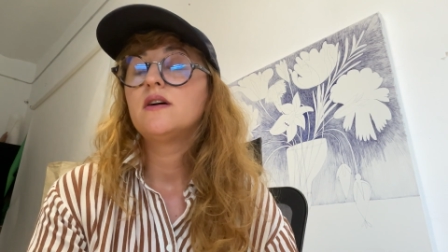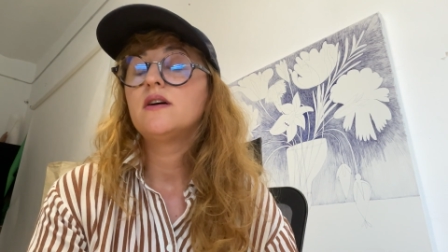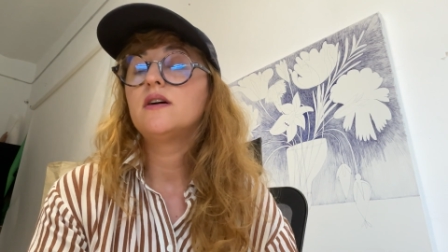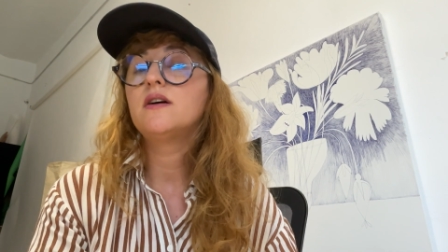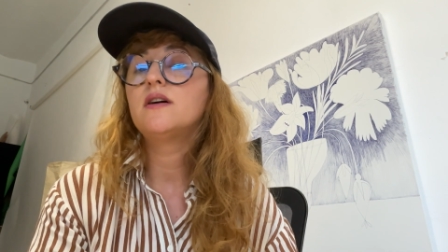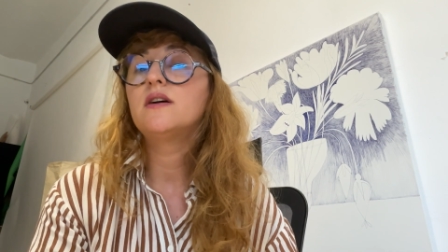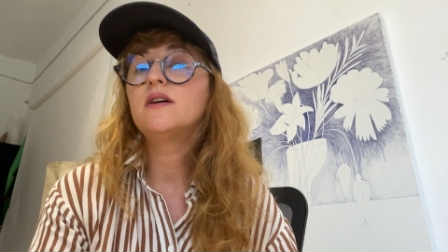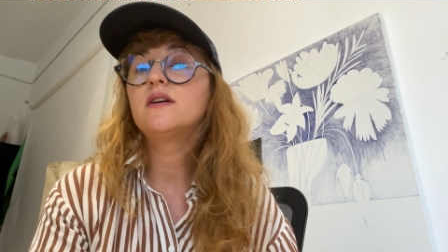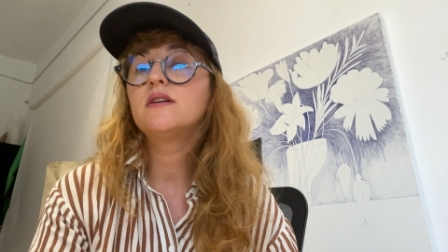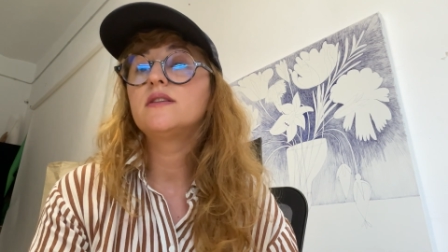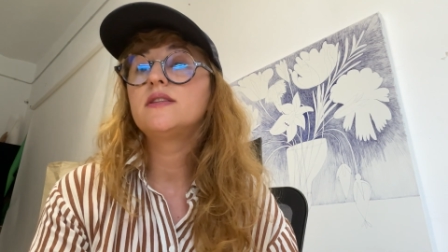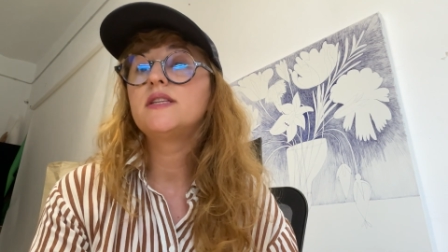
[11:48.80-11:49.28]

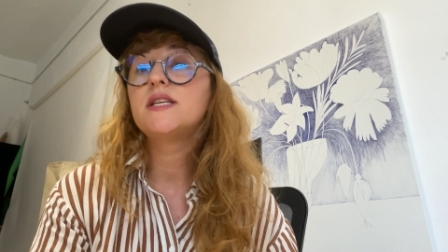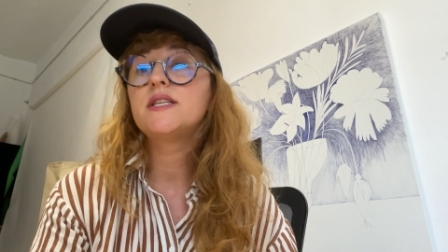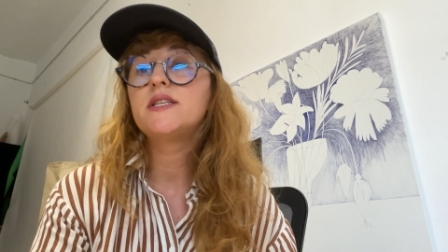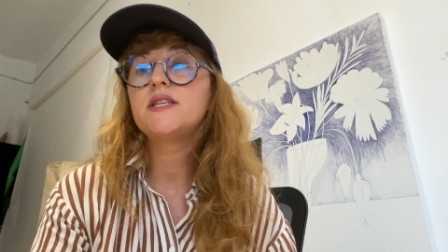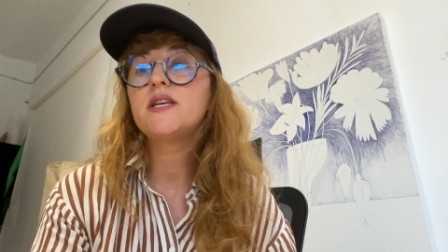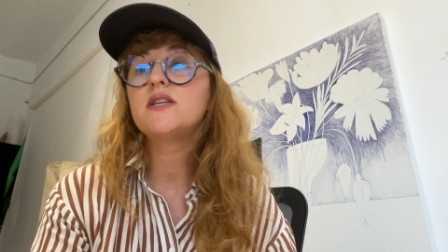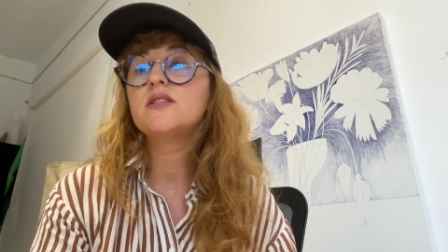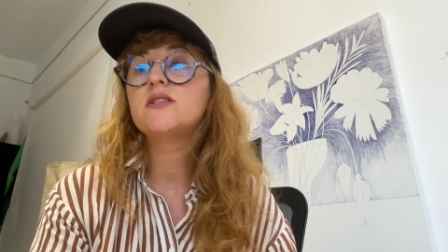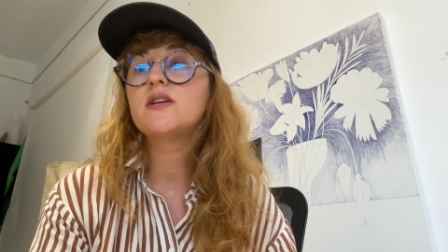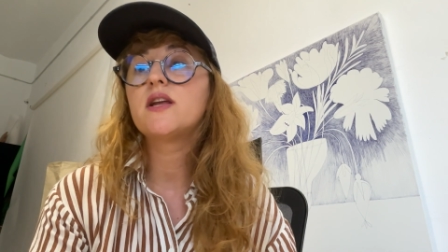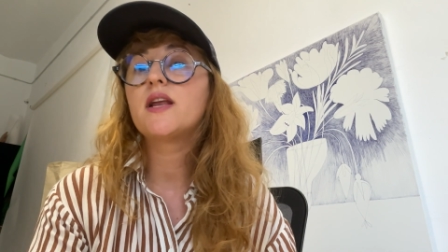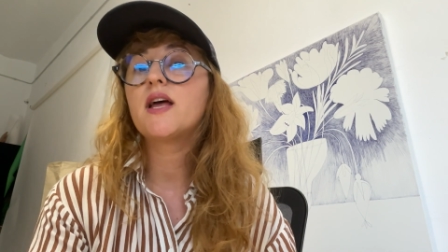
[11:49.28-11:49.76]
a
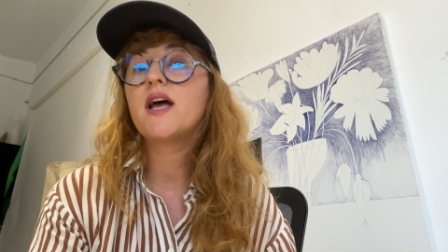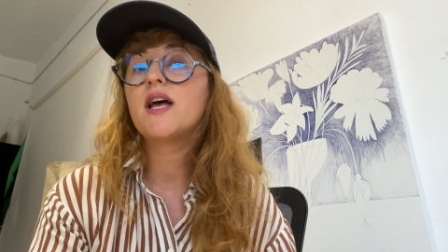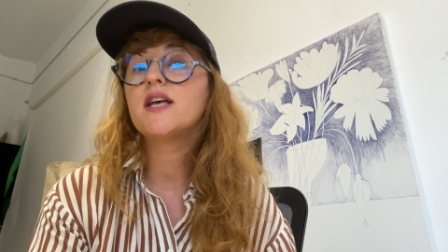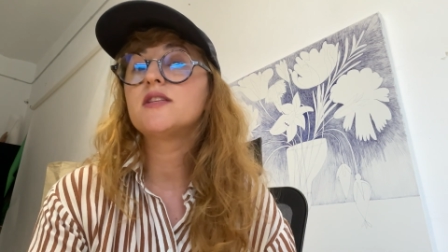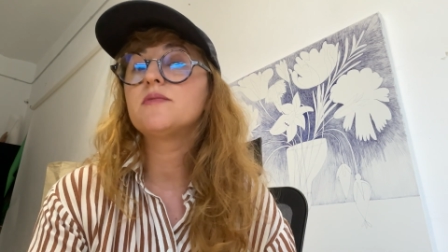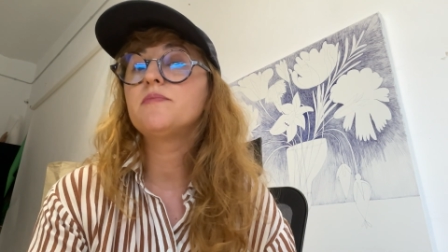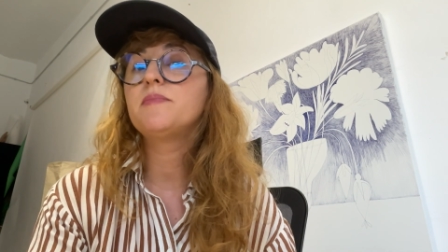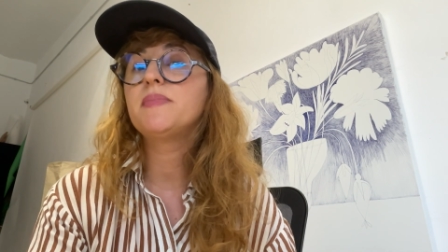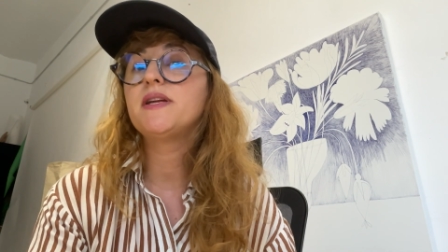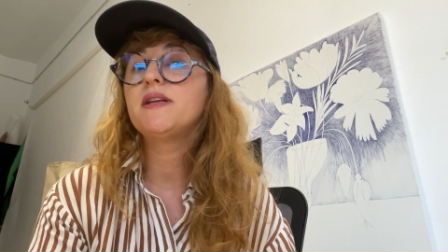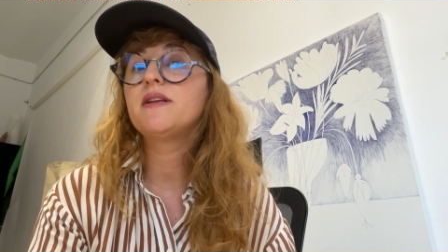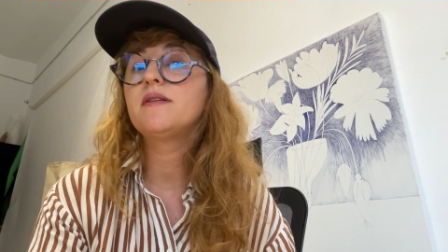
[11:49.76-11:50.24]
decision
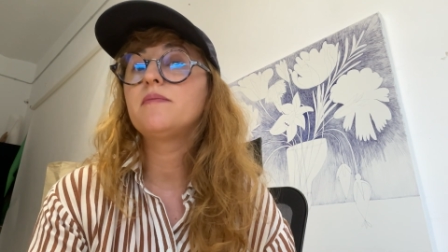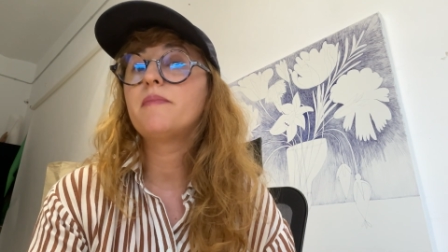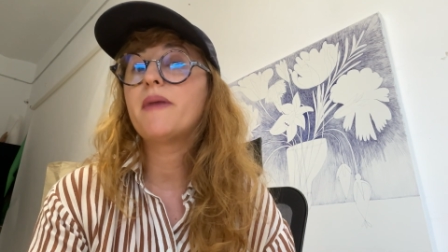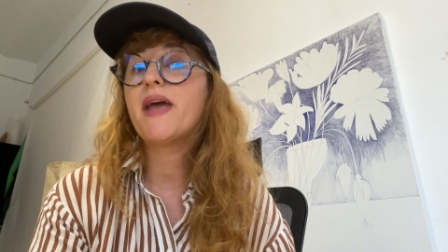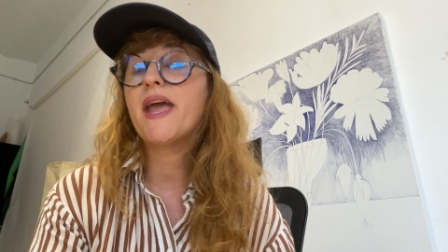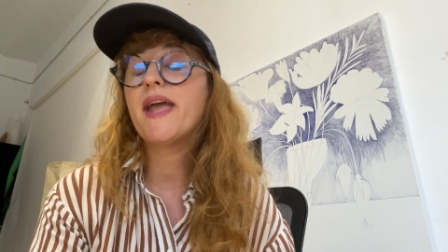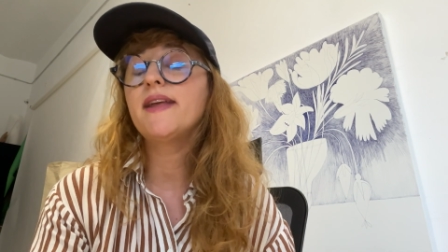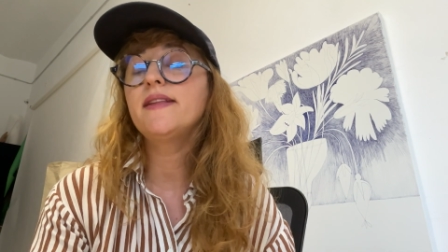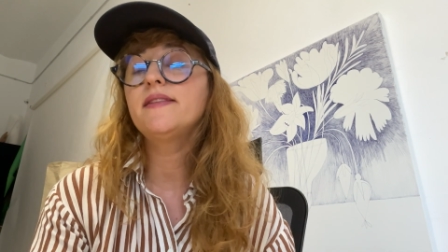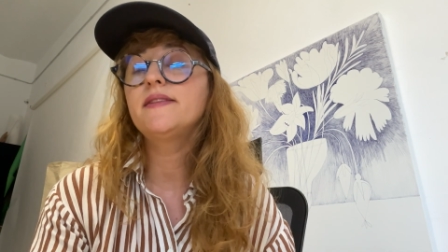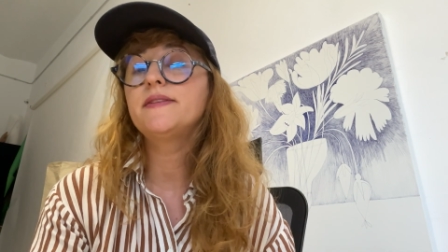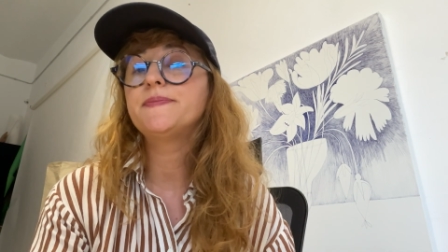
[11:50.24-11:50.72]
has been
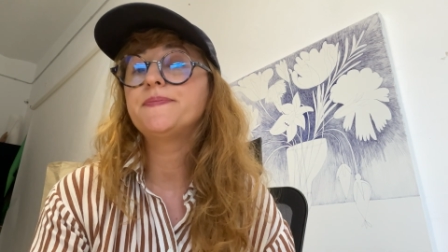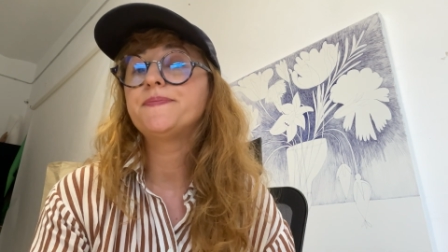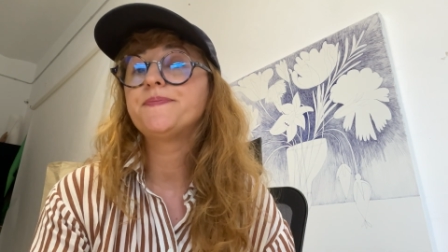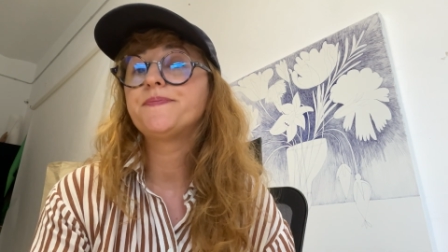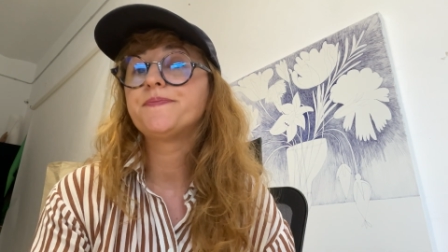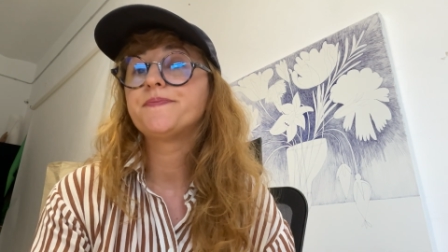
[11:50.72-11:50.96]
made.